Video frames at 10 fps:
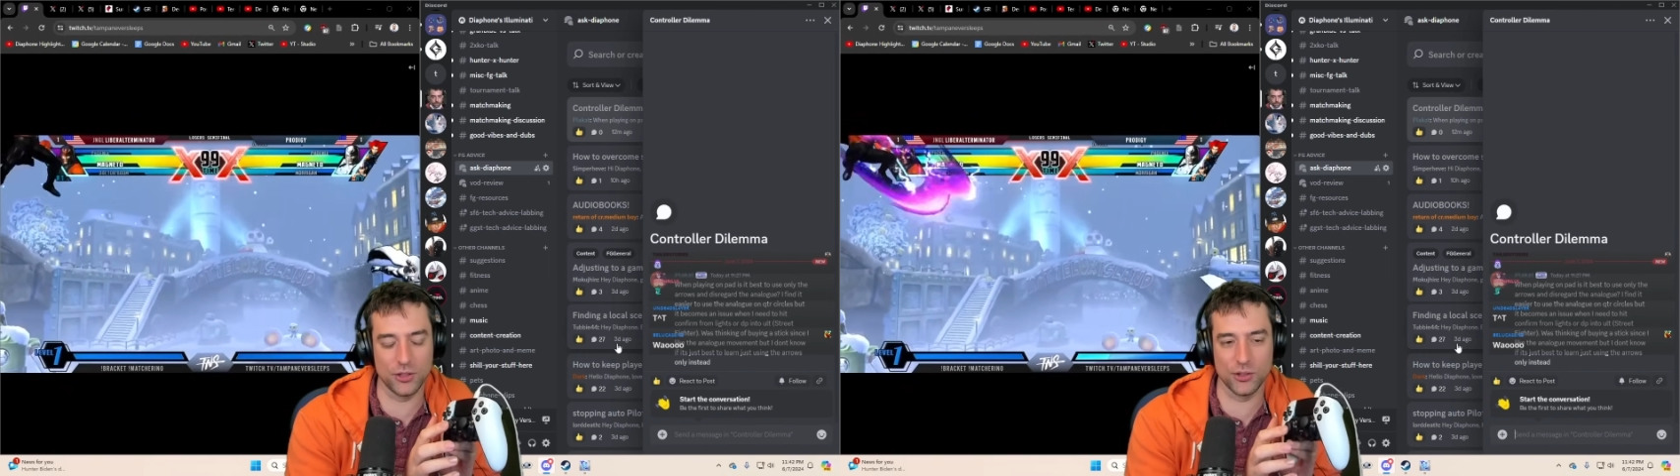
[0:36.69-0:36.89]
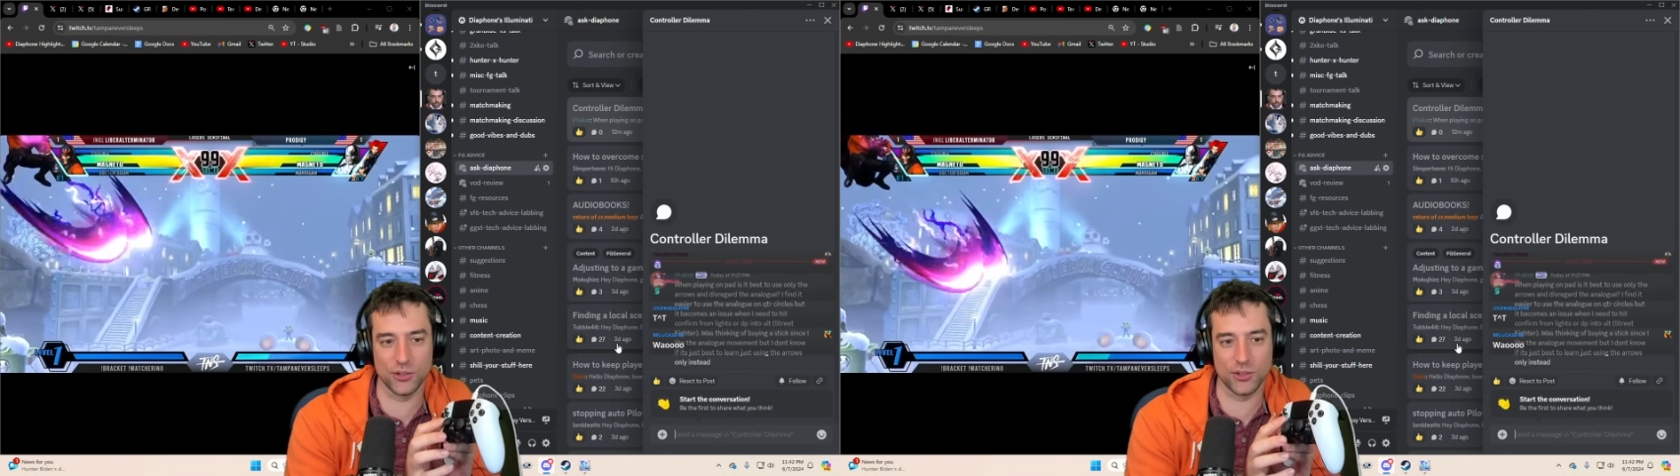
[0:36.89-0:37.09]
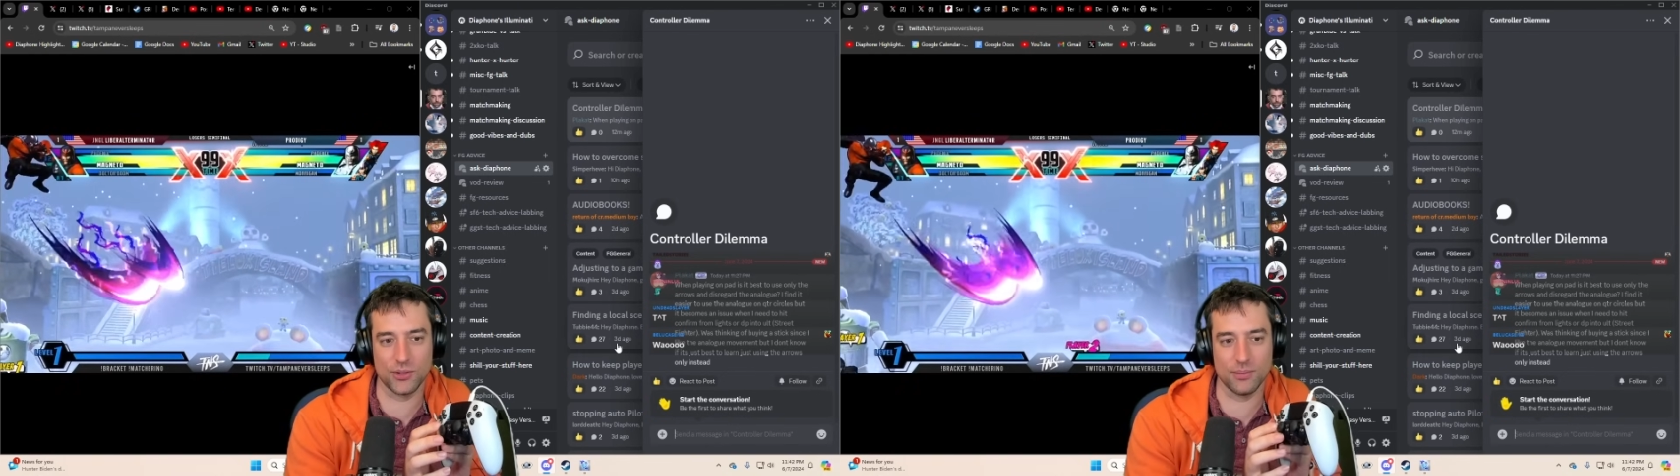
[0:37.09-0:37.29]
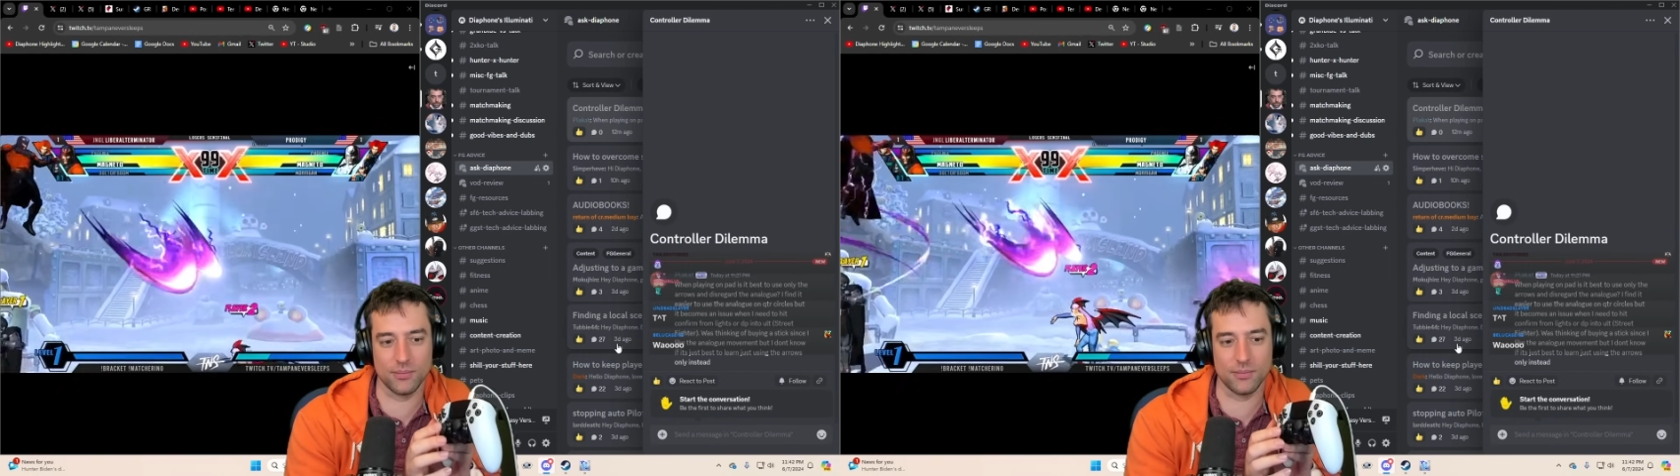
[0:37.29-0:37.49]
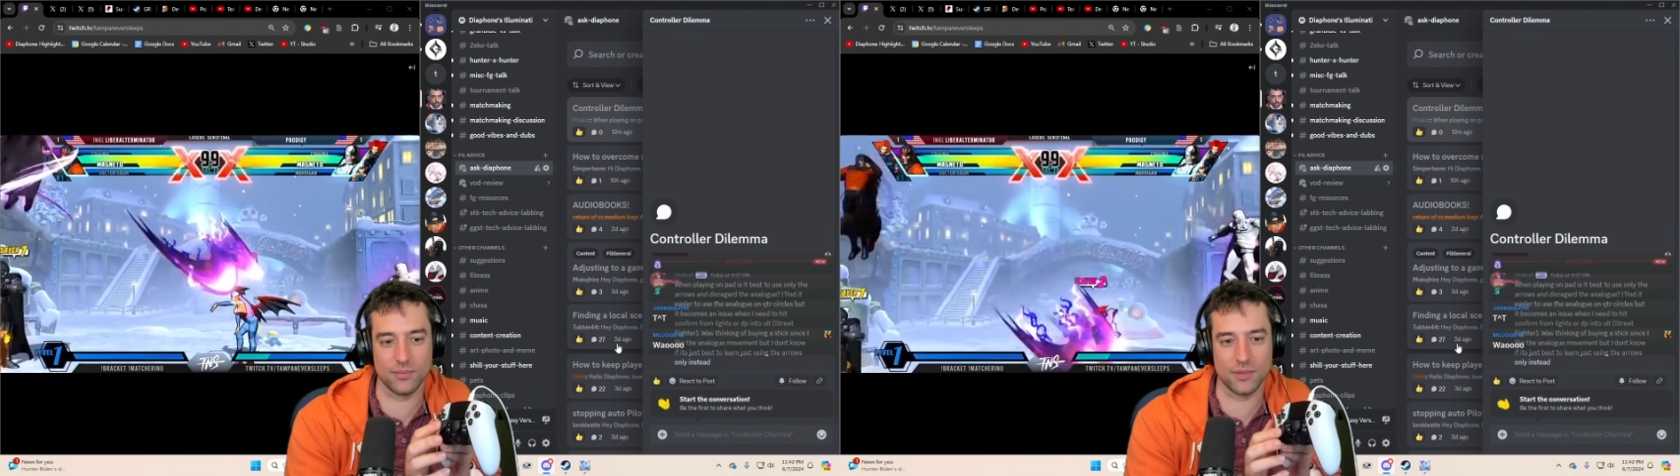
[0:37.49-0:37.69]
use
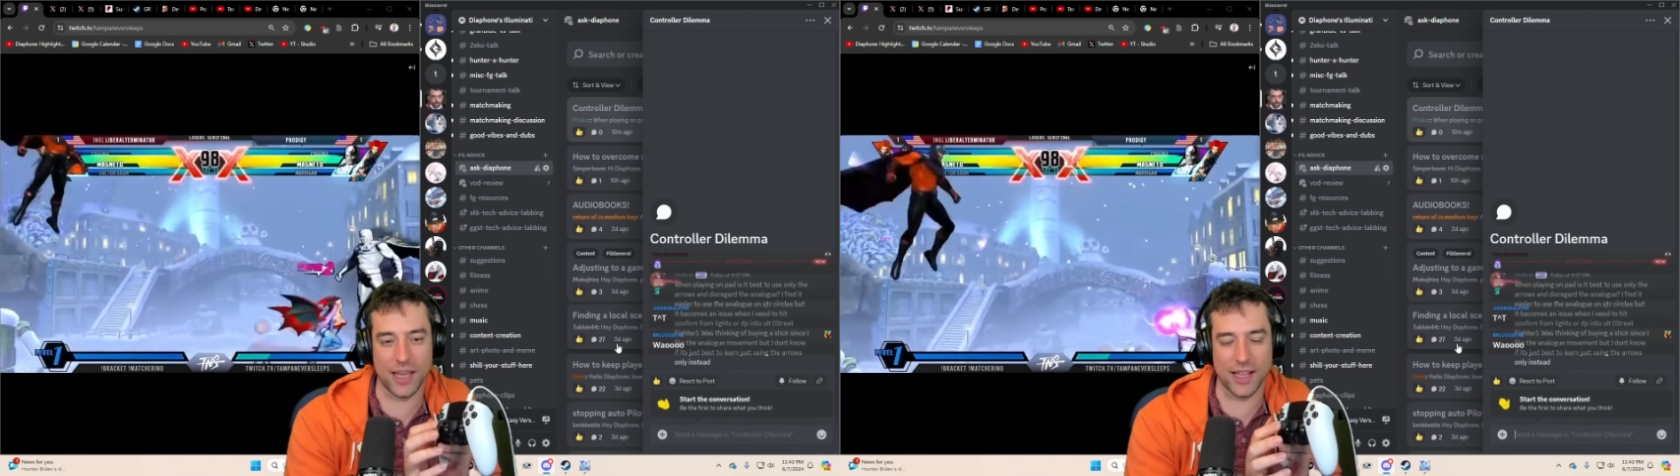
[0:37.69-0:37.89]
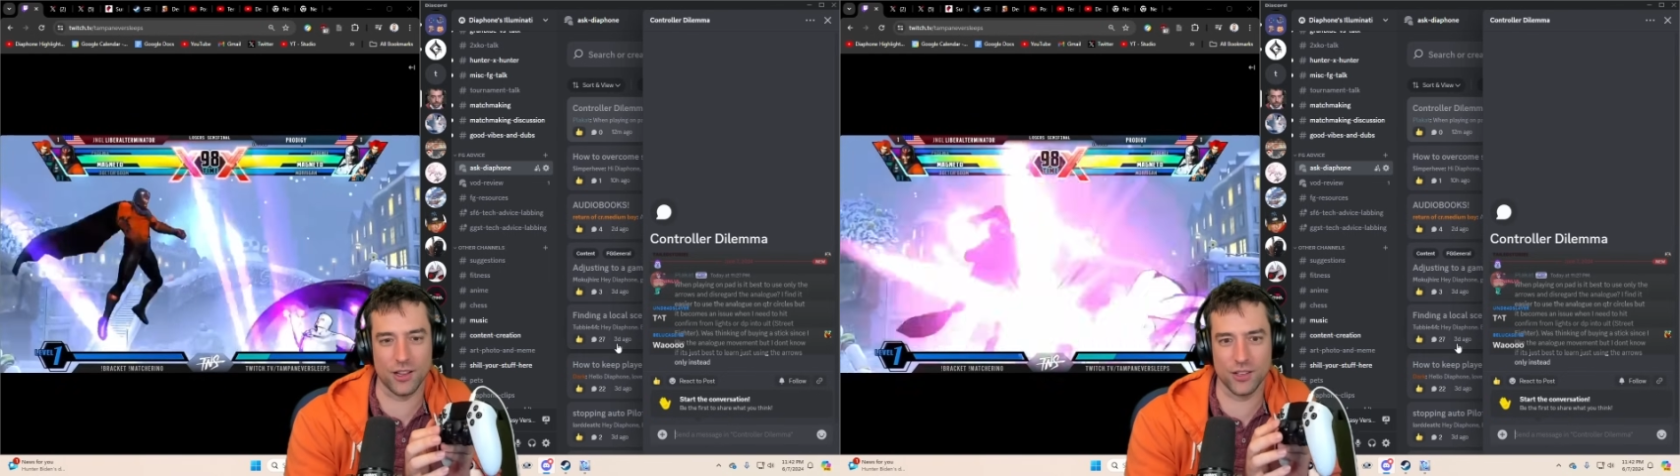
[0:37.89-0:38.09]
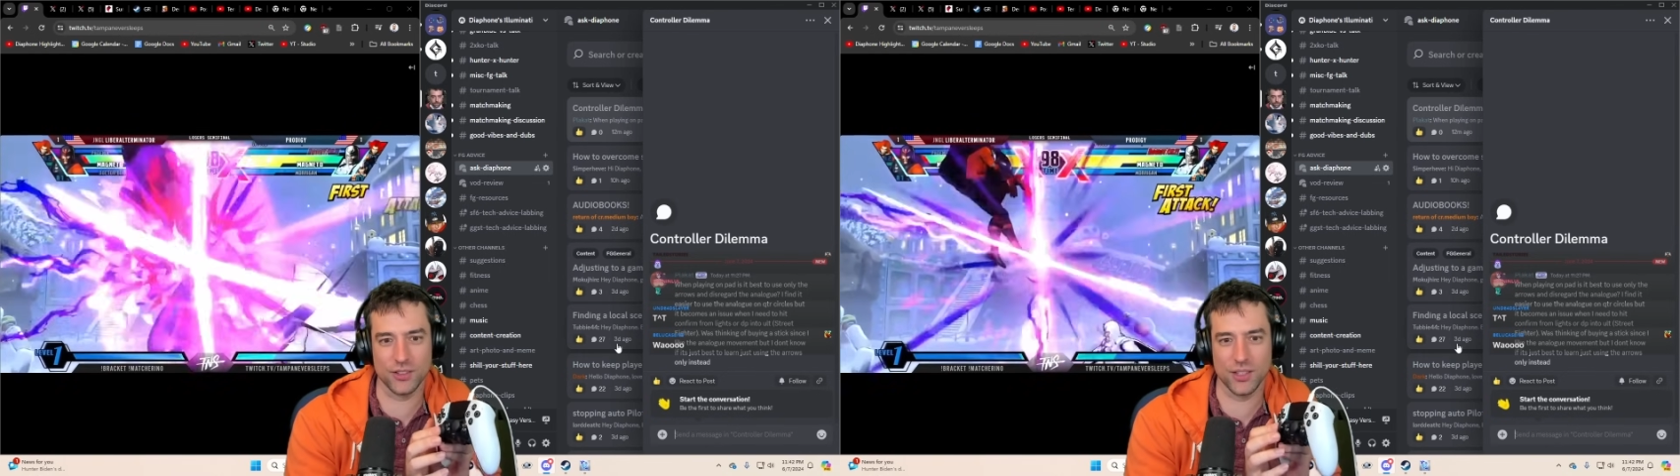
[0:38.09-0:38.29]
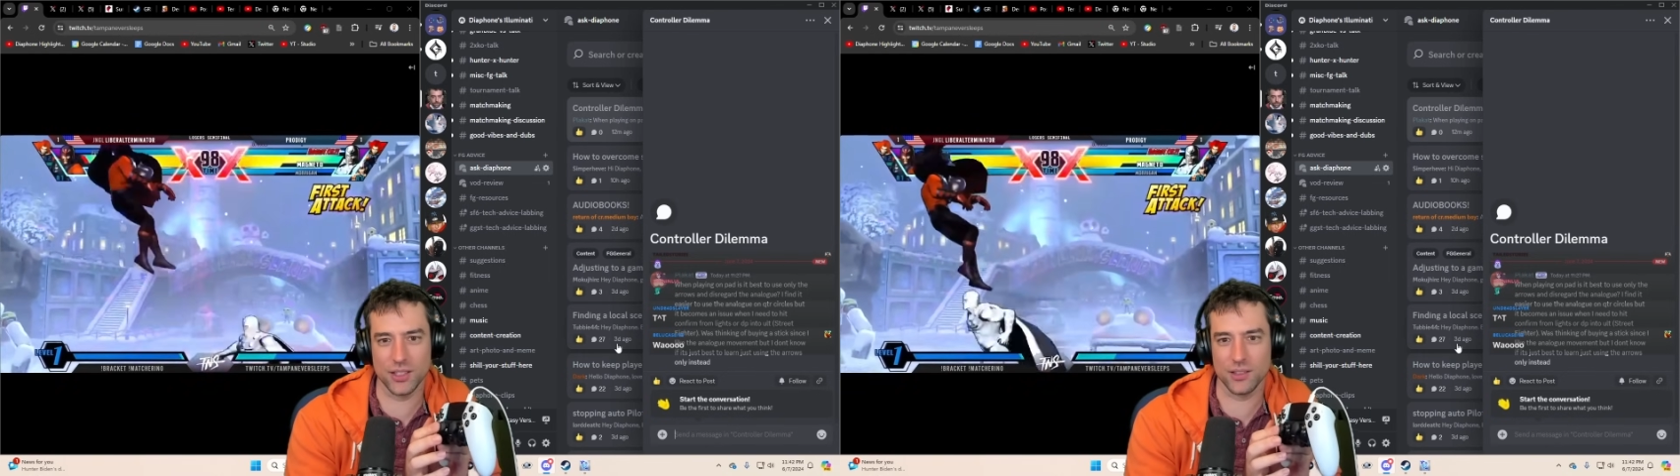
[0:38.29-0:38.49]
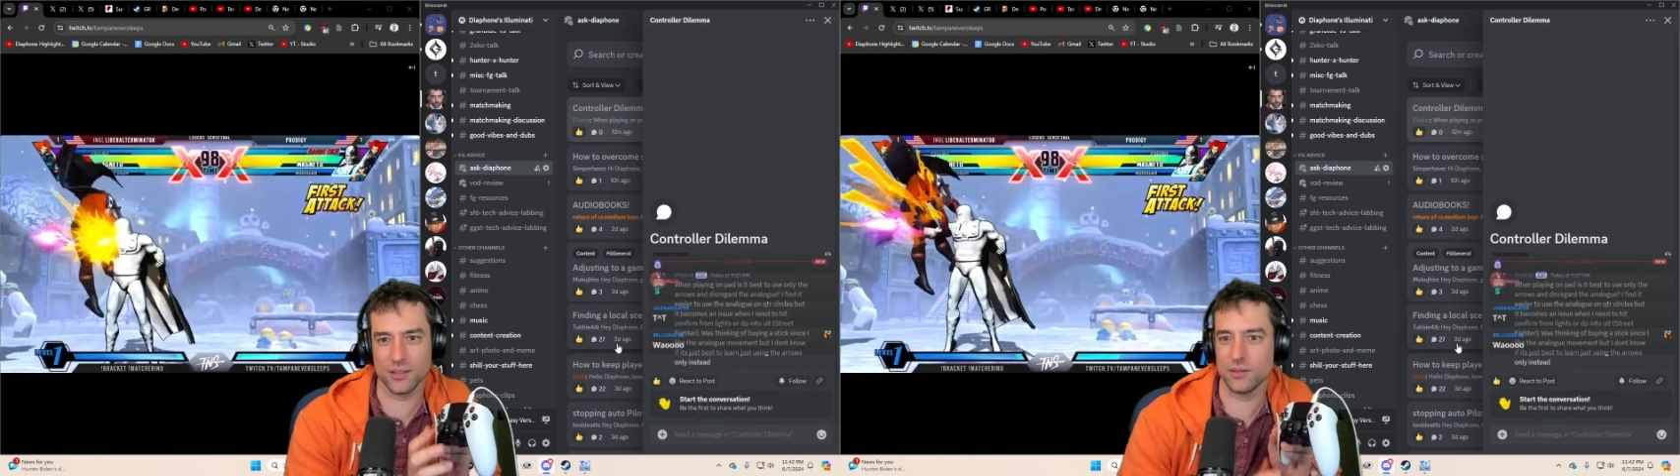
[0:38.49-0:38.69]
the analog stick,